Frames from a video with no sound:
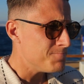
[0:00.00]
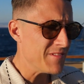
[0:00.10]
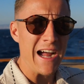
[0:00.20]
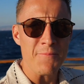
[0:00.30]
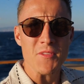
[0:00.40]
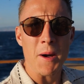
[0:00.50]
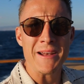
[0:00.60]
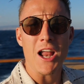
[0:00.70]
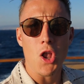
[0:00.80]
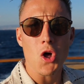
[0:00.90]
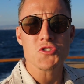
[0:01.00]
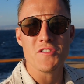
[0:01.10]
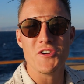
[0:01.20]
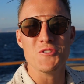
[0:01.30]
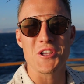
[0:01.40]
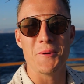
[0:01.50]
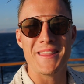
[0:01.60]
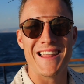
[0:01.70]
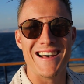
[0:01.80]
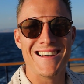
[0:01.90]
a lot of ouzo in there.